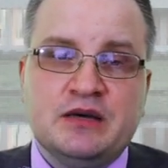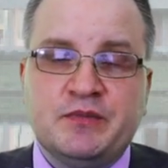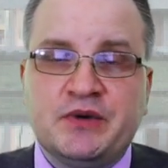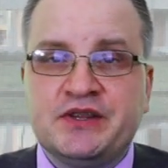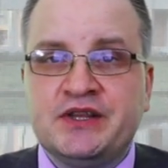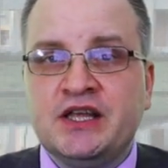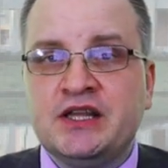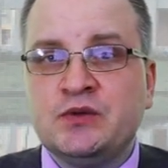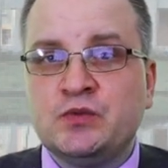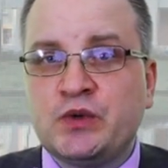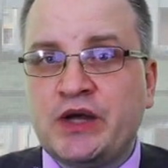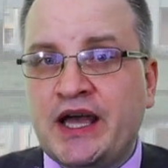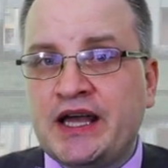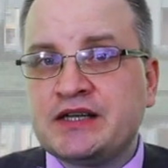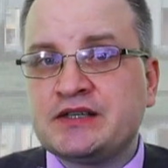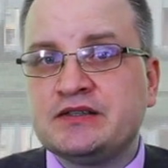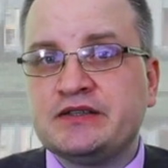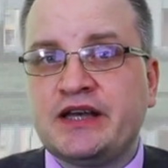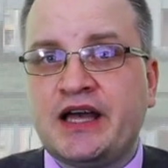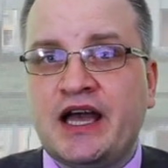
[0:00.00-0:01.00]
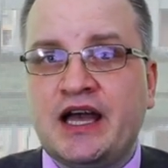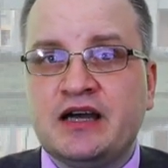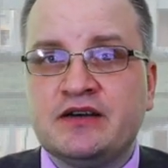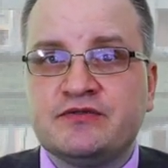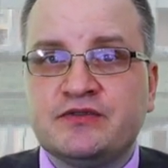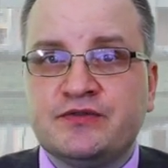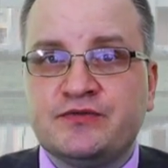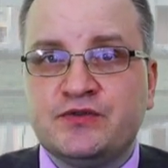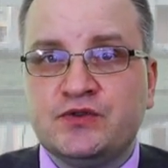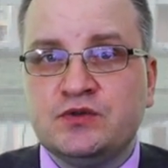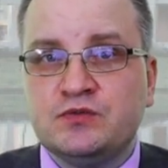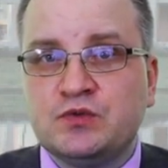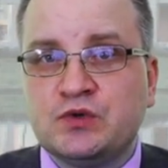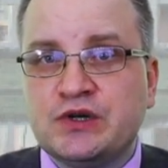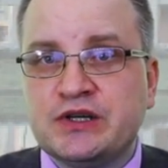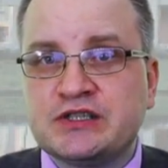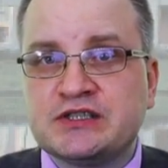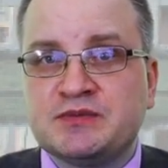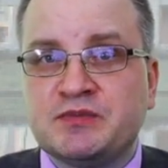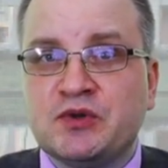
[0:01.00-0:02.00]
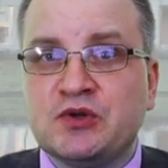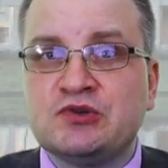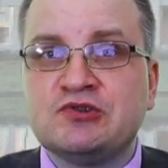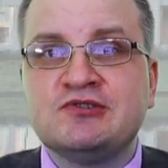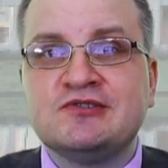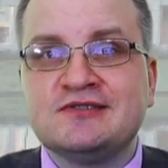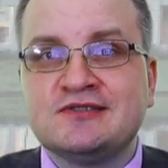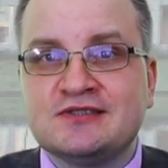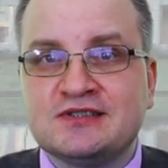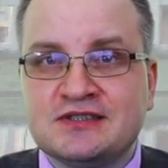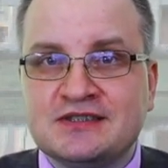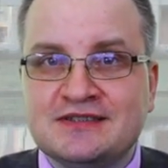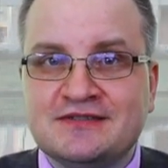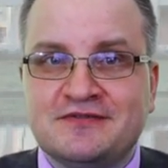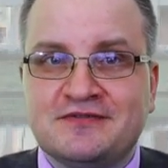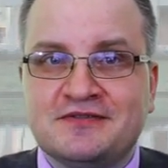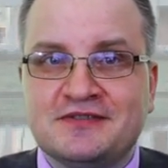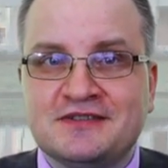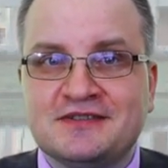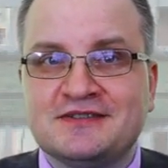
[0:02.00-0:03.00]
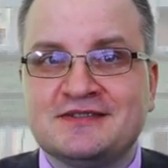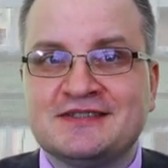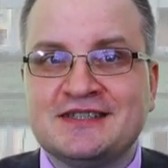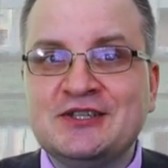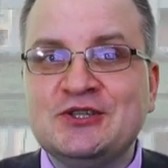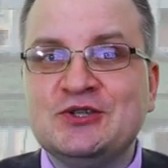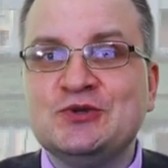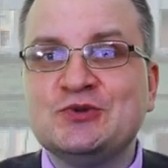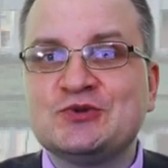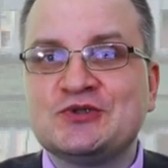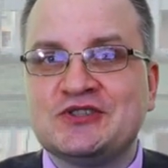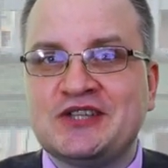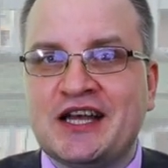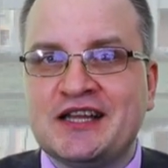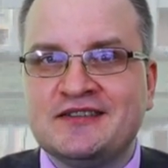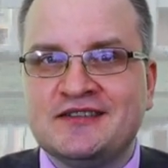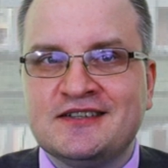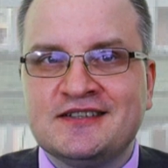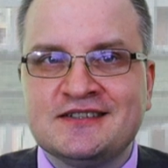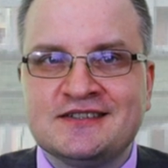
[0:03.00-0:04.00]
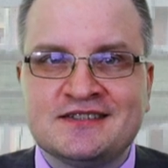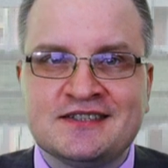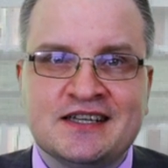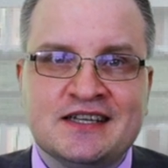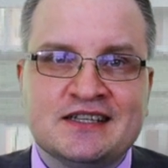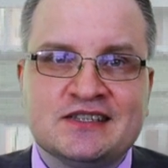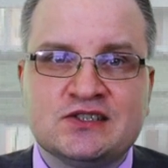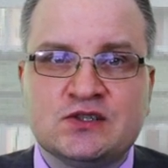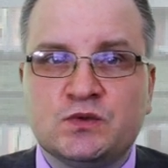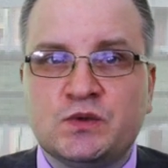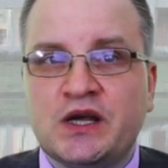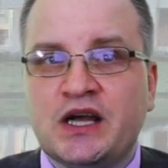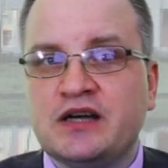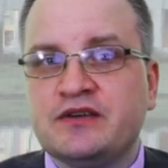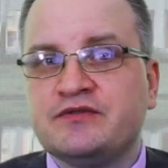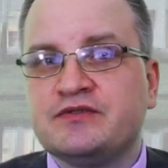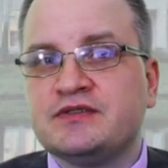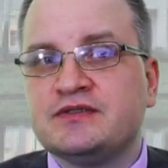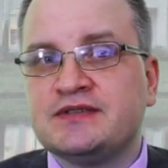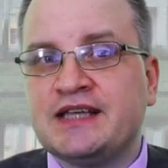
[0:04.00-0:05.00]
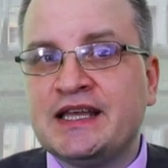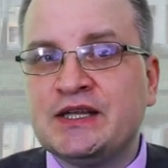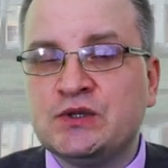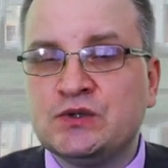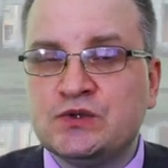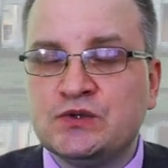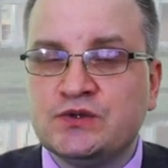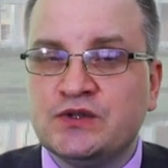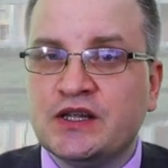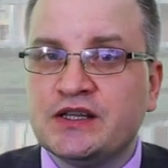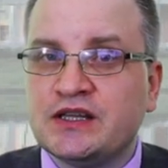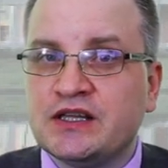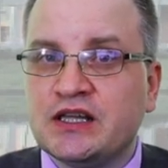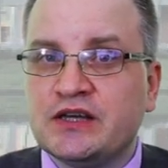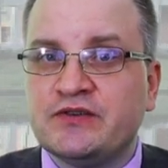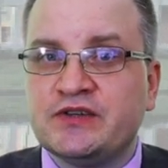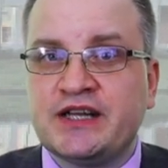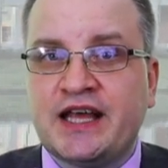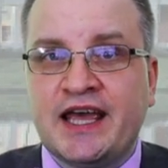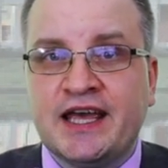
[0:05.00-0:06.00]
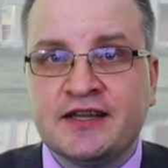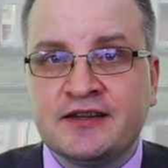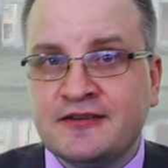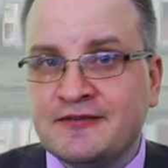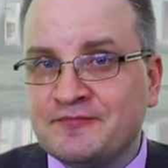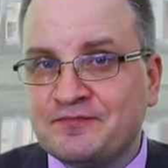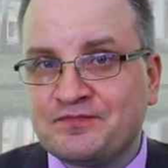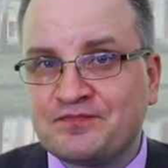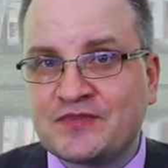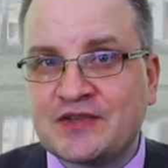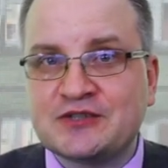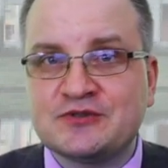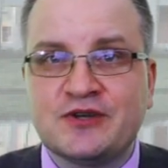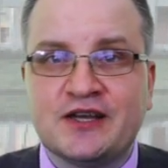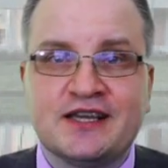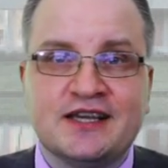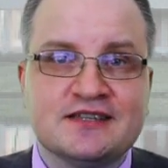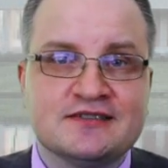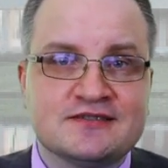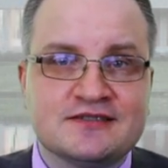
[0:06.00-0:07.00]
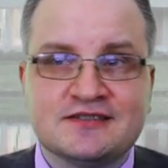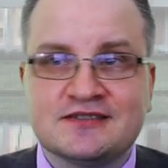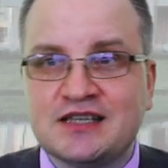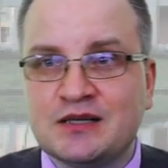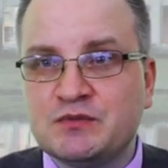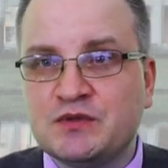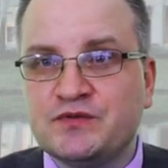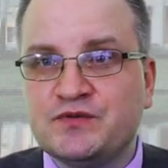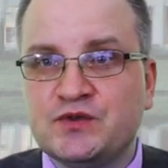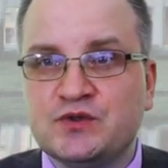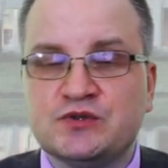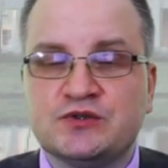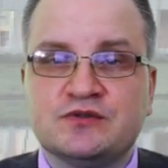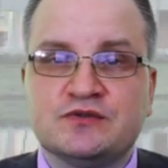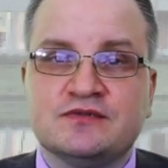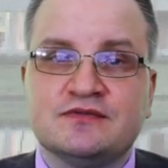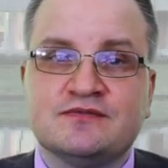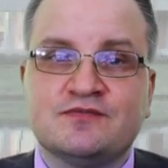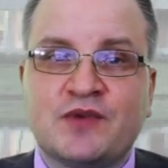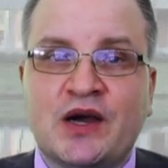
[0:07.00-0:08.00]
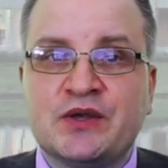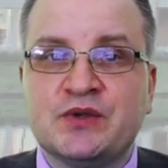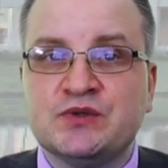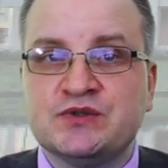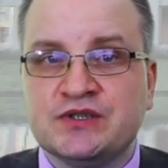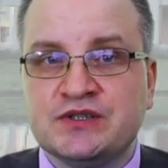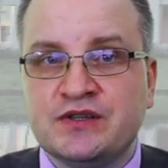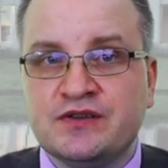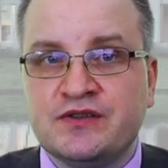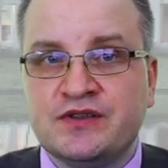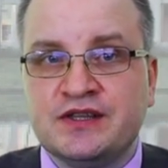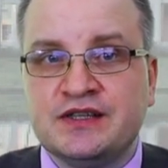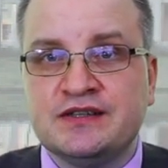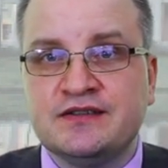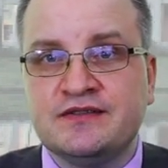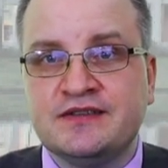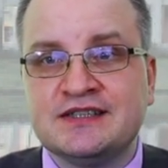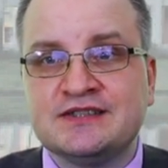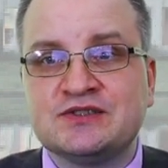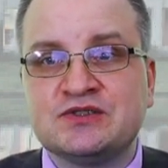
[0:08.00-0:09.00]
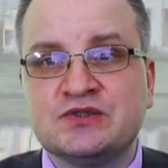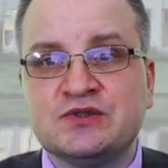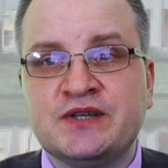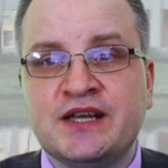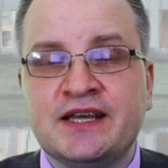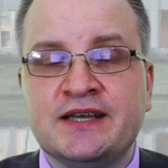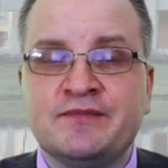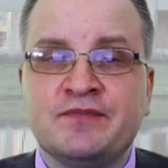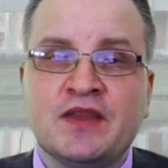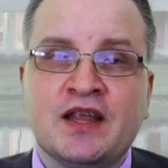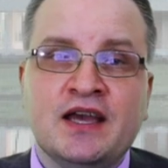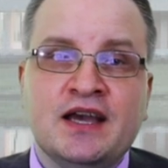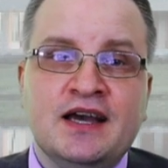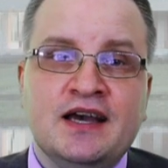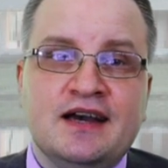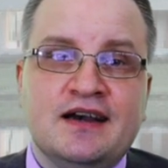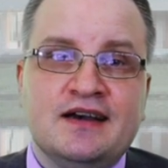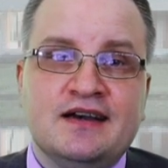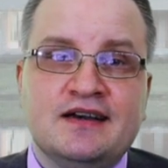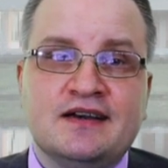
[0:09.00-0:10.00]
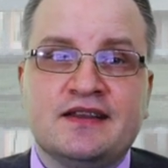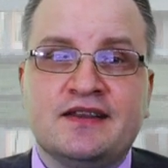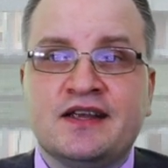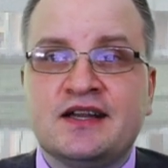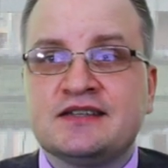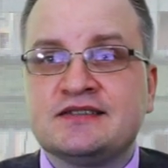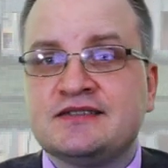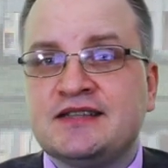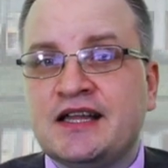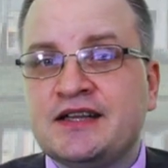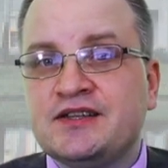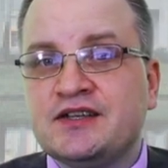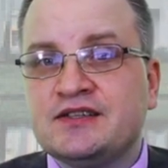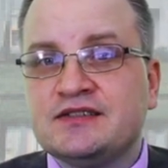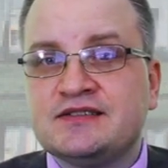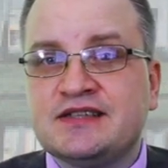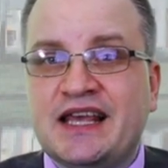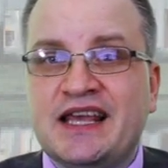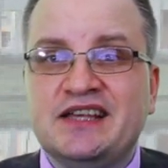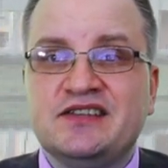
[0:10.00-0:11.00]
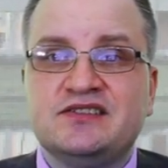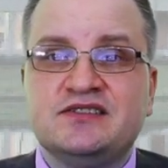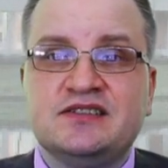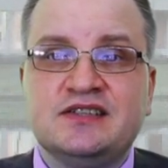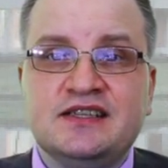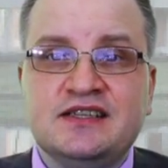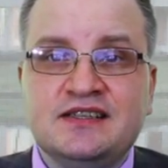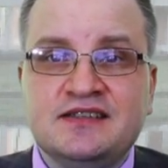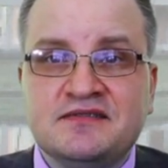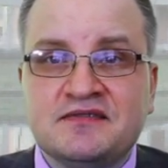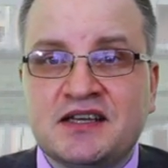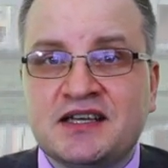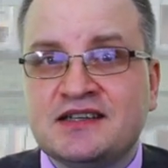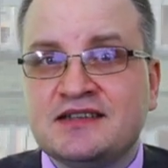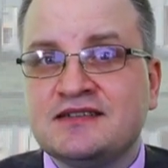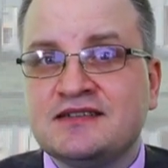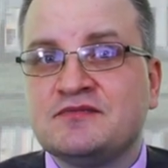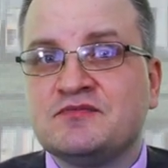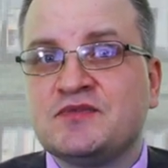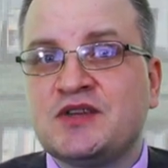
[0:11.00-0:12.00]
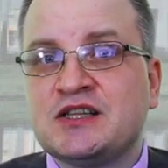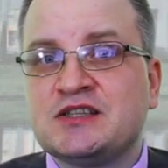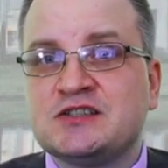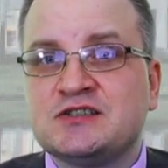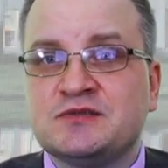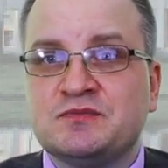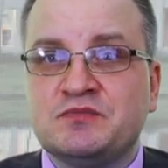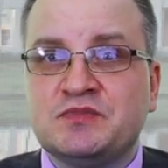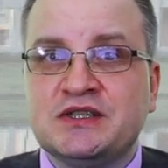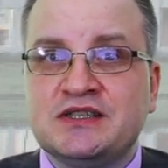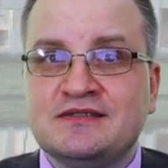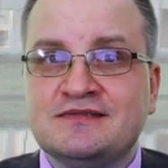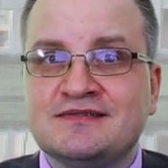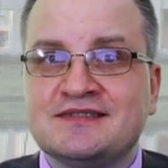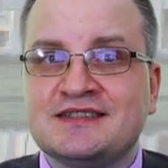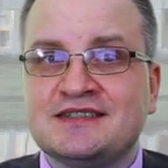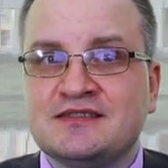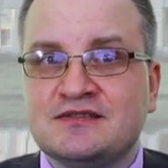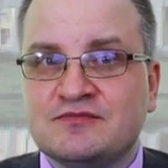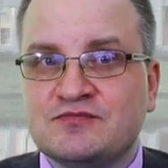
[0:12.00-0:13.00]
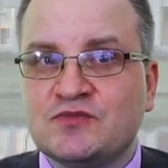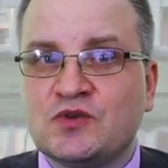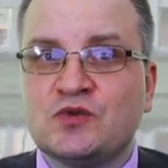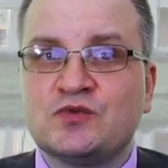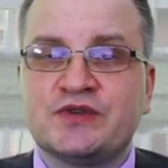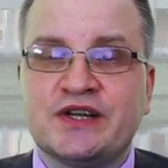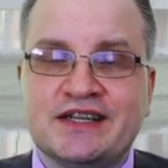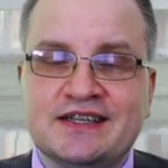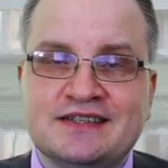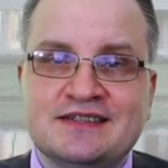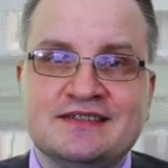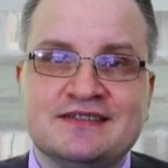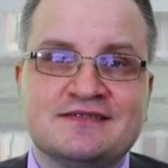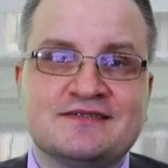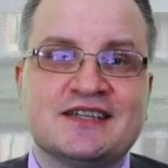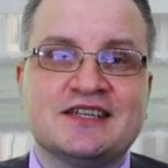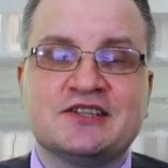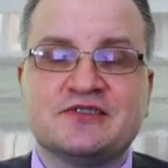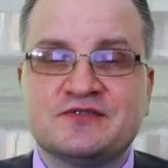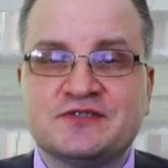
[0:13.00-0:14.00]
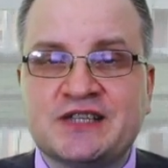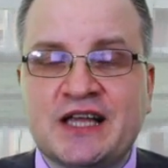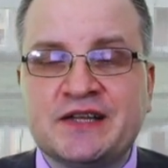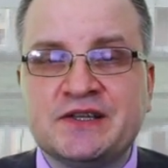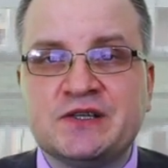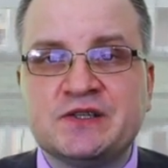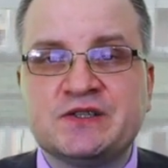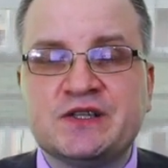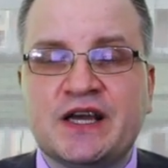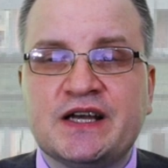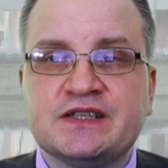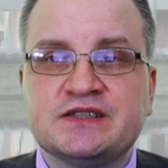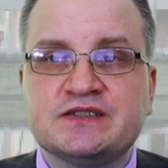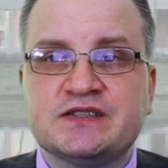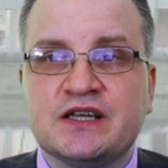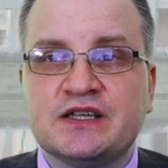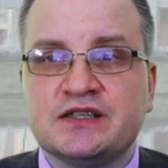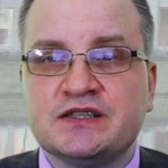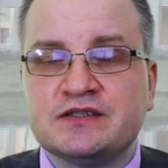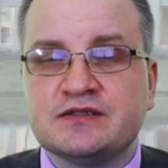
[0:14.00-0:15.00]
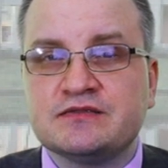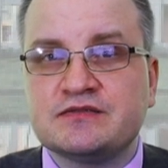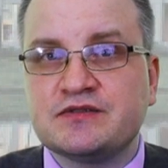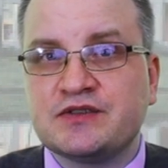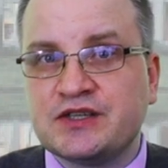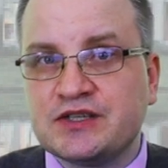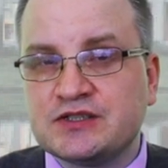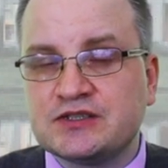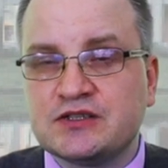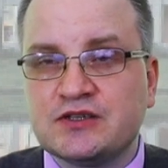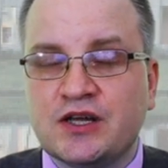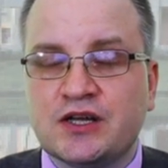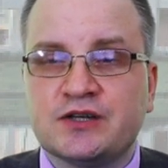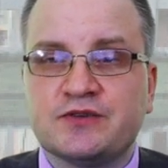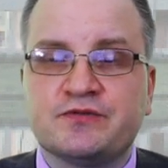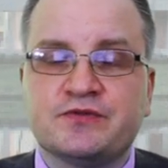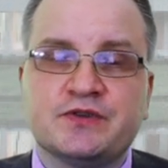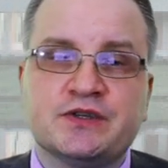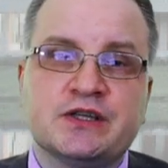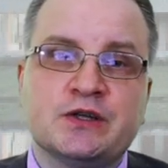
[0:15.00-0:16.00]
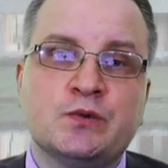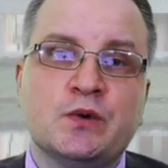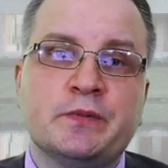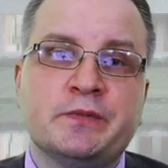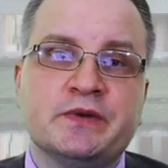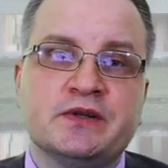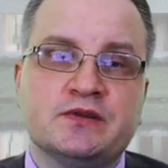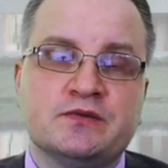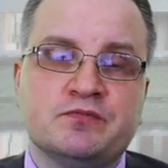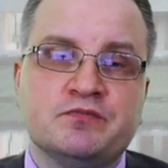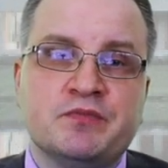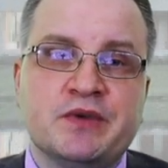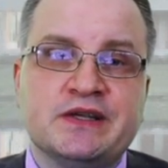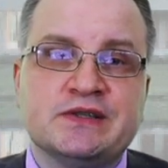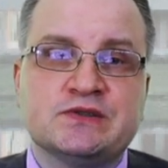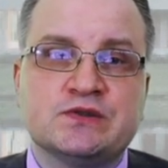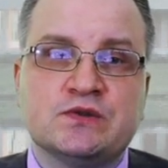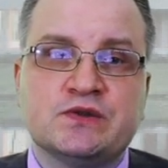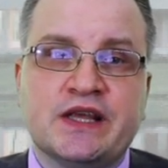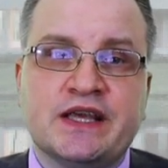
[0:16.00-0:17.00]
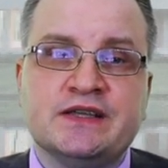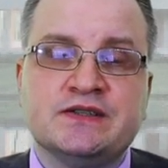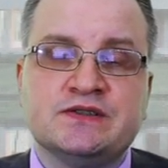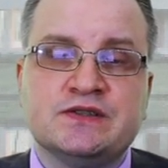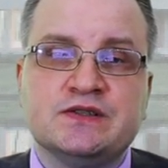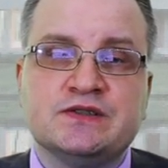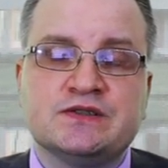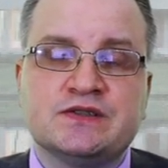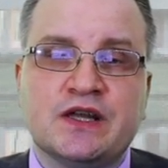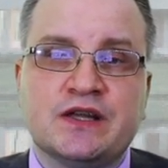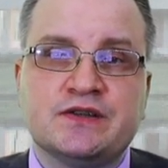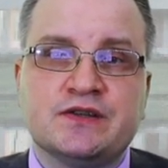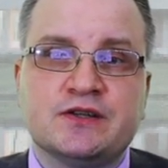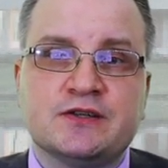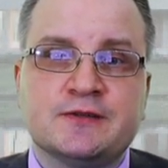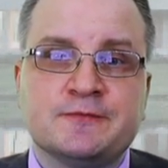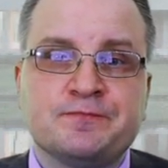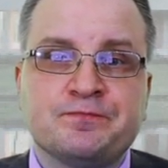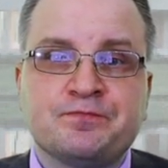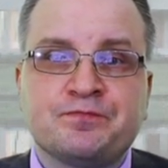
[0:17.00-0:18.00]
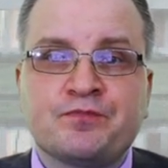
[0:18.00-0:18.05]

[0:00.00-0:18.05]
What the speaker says: But then we actually have a few more explosions in new standards. So we have 802.11n. So I guess some of you are using this today. There are standards AC that's been already kind of standardized, and there's a lot of equipment based on AC standard.